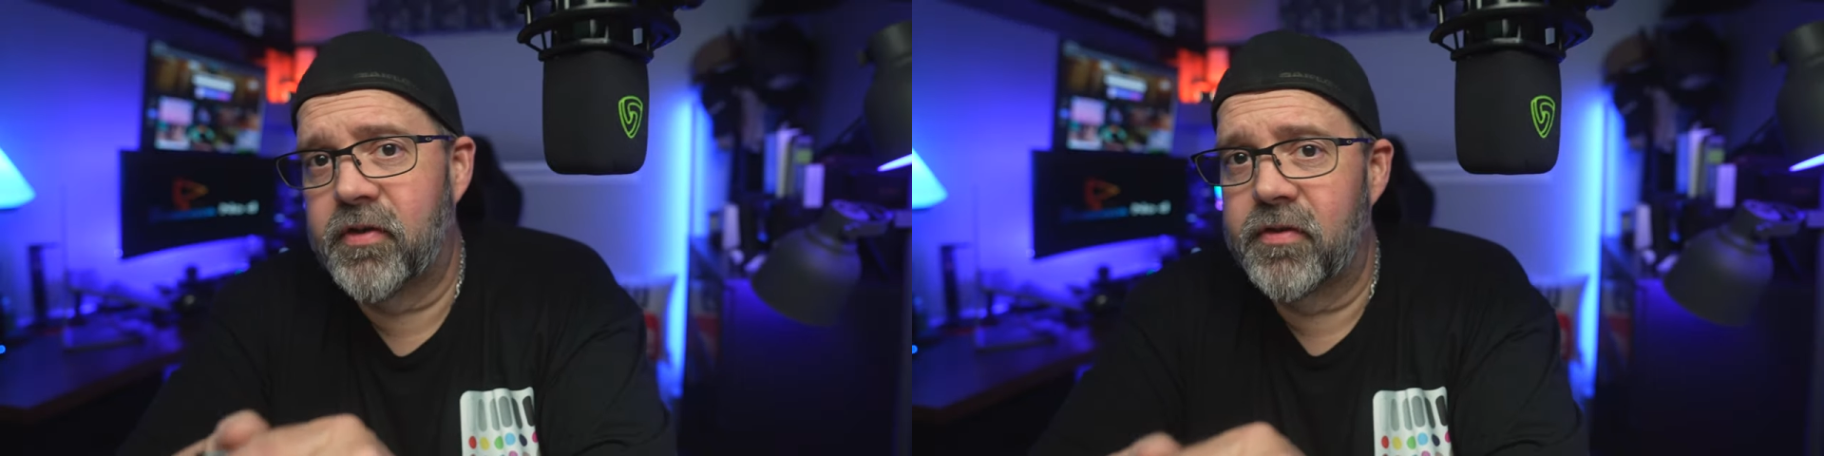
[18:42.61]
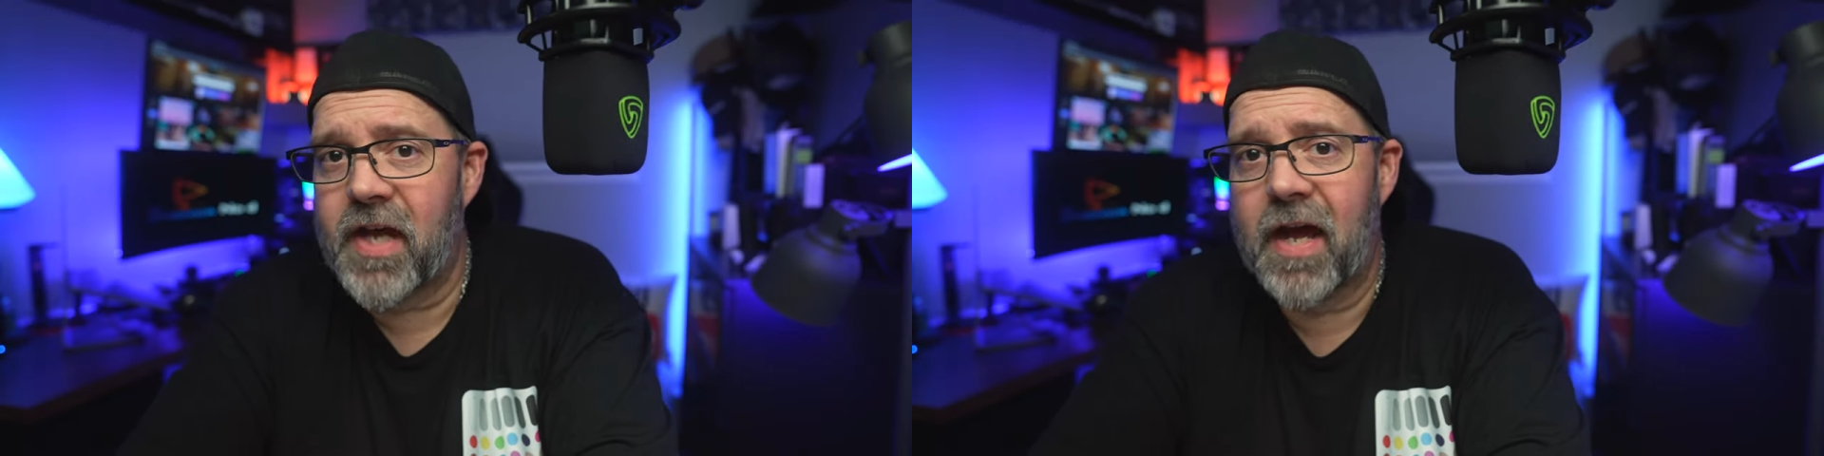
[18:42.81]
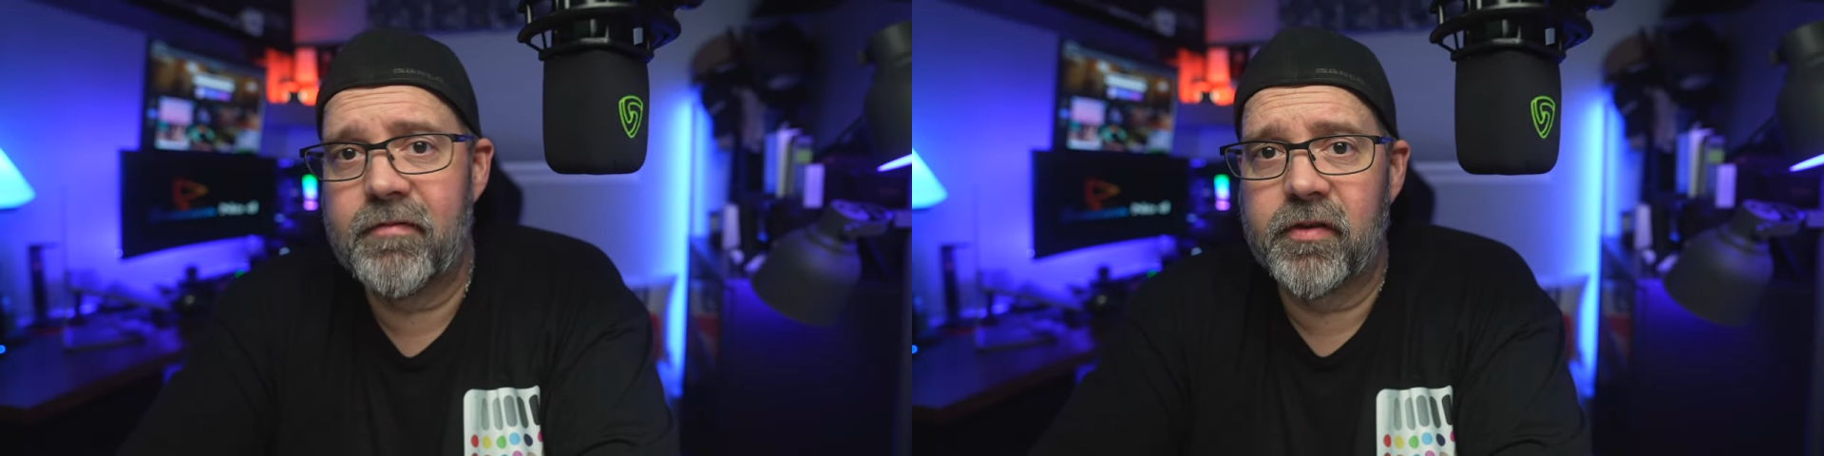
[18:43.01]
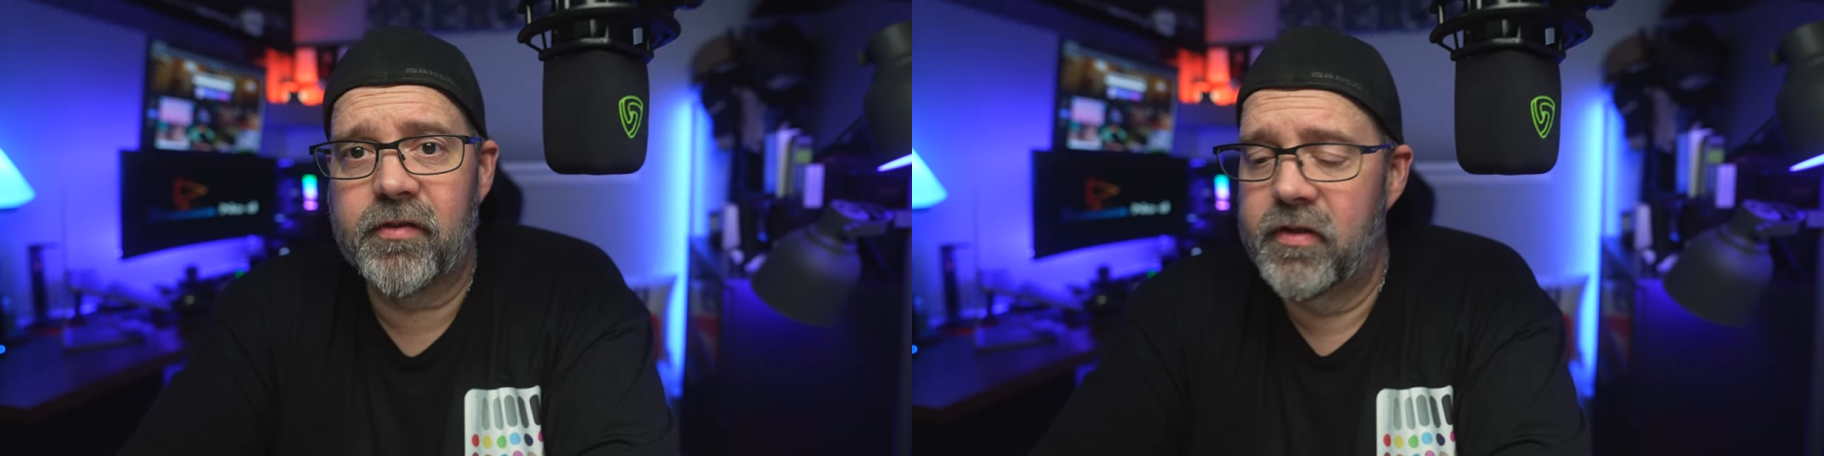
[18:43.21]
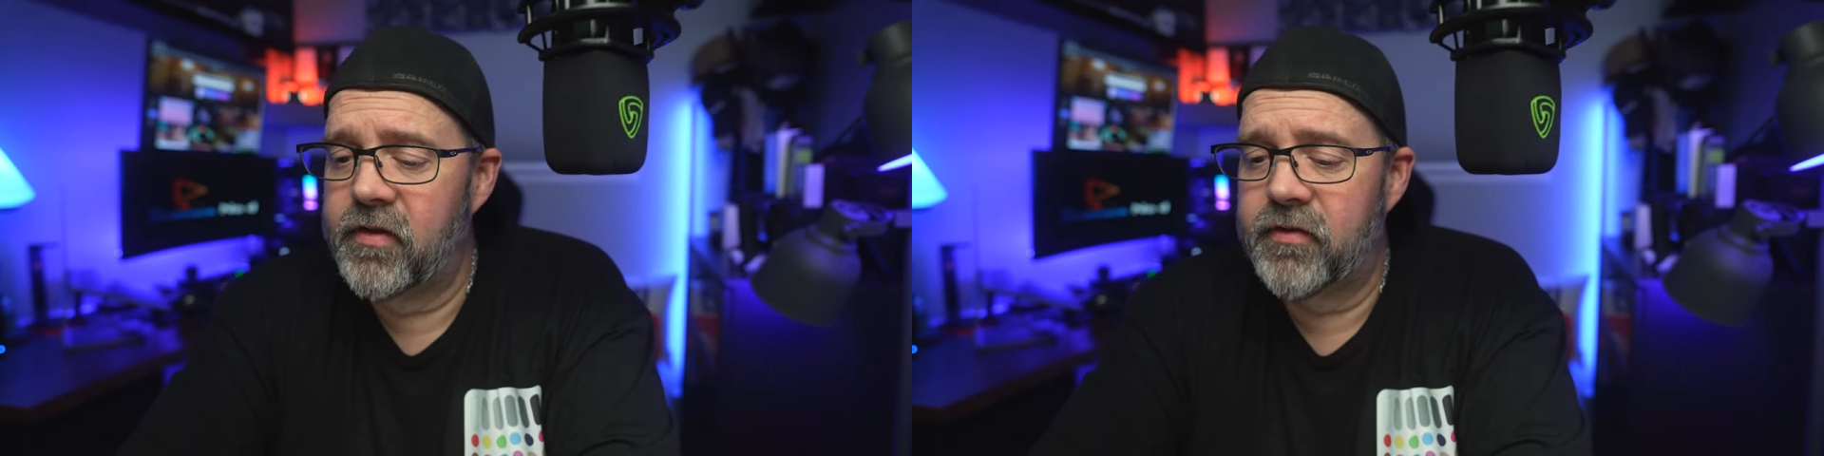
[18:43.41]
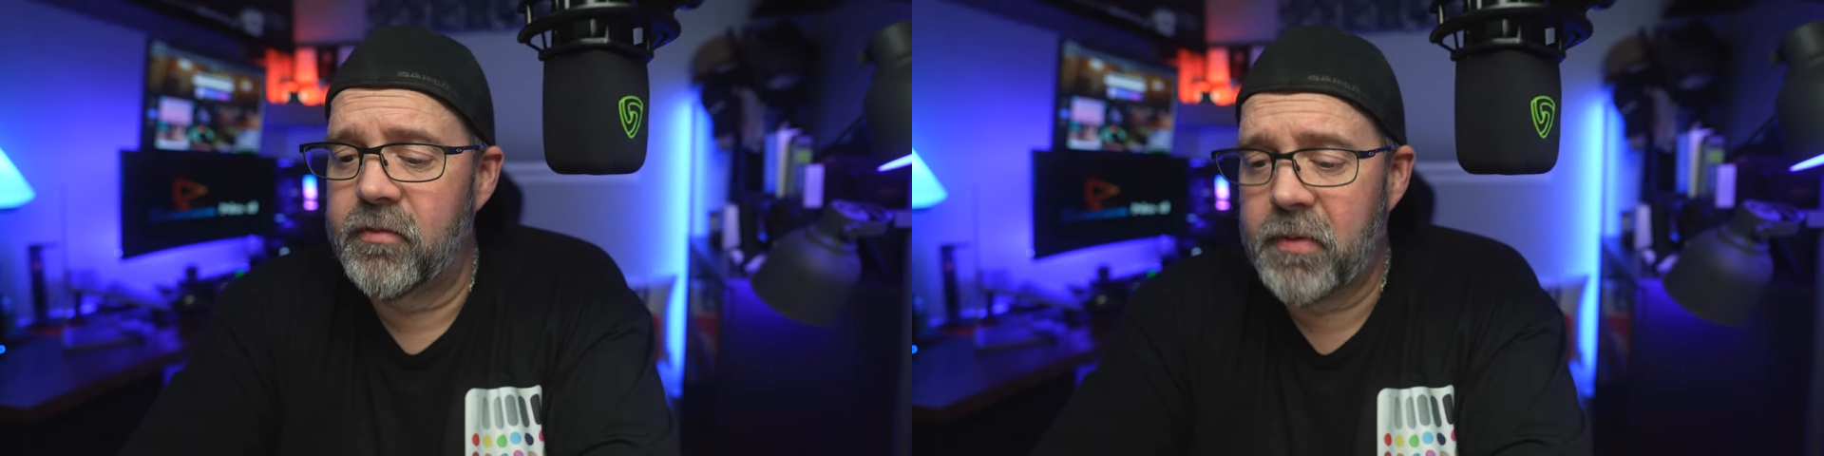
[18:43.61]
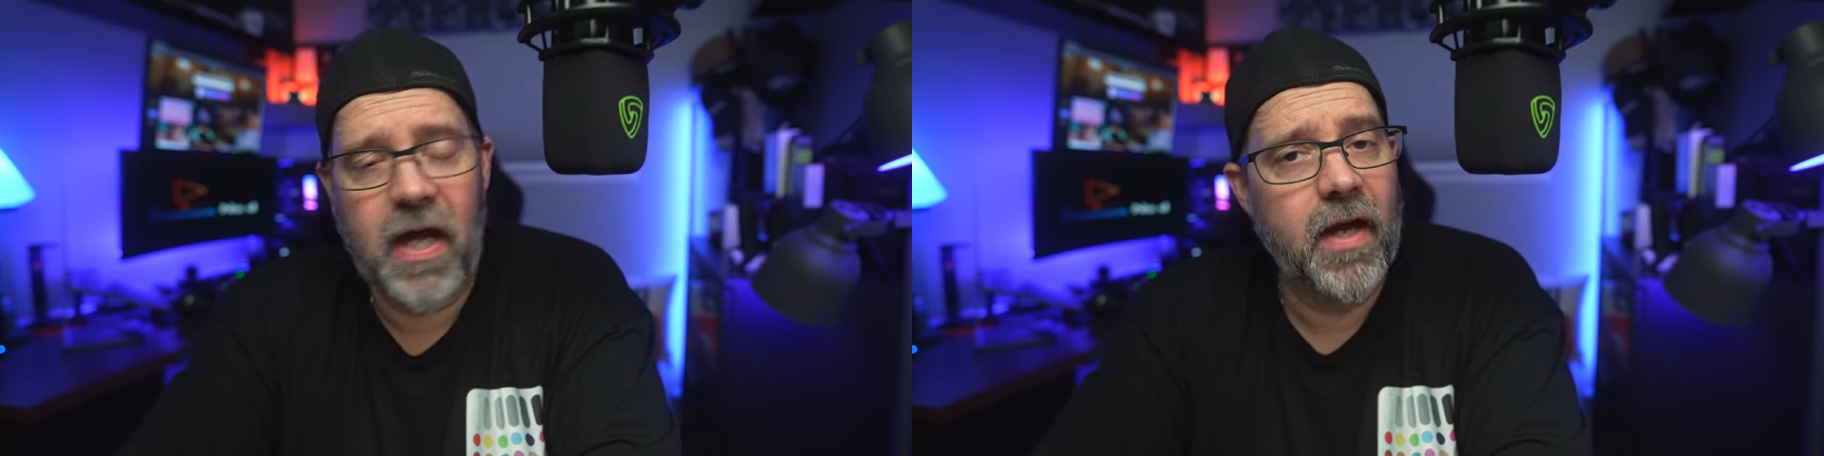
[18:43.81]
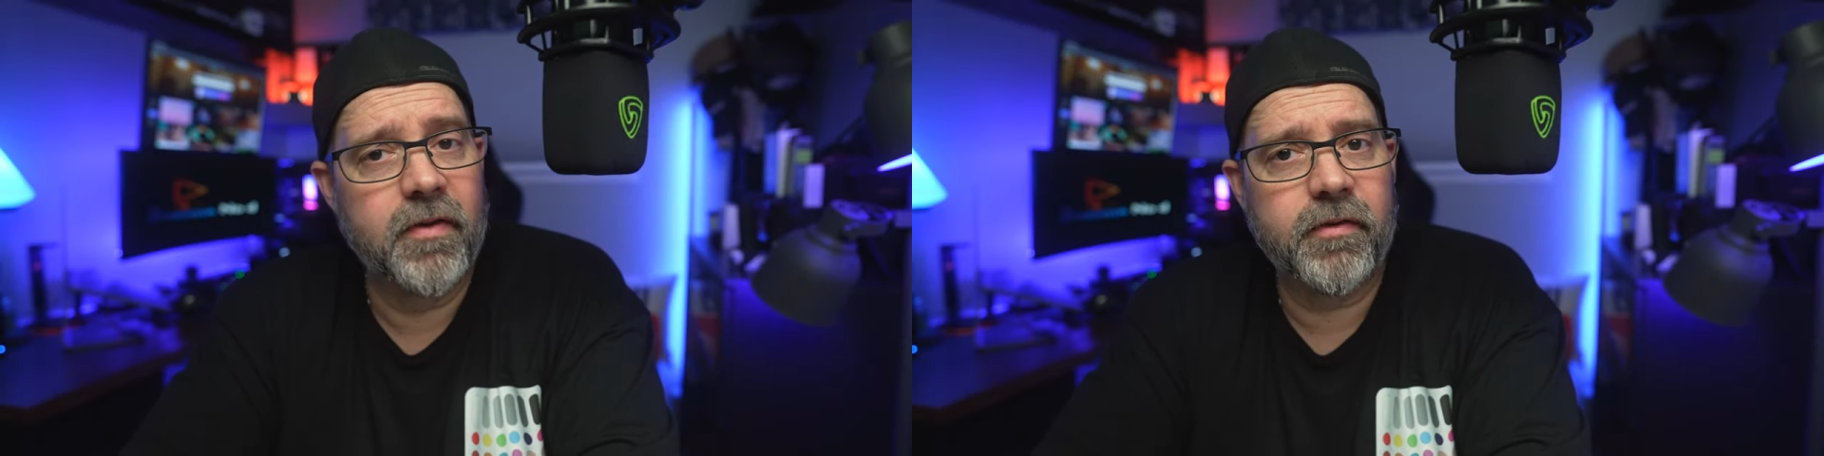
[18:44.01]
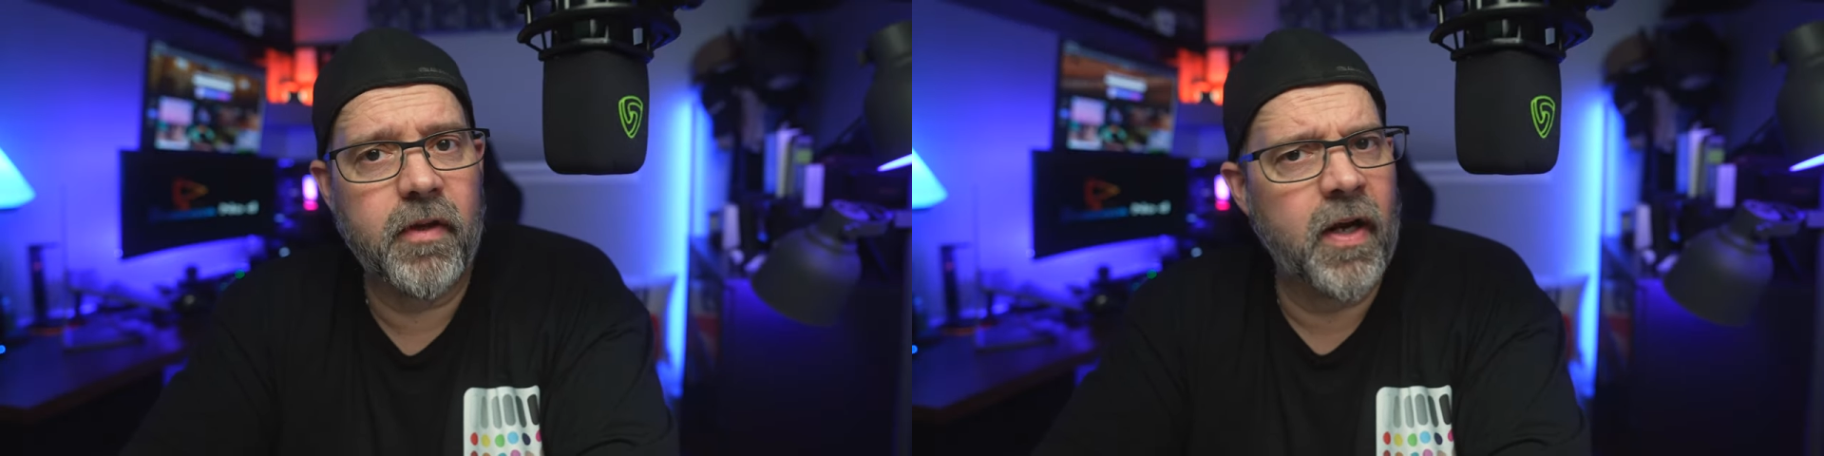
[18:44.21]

there's obviously some cons,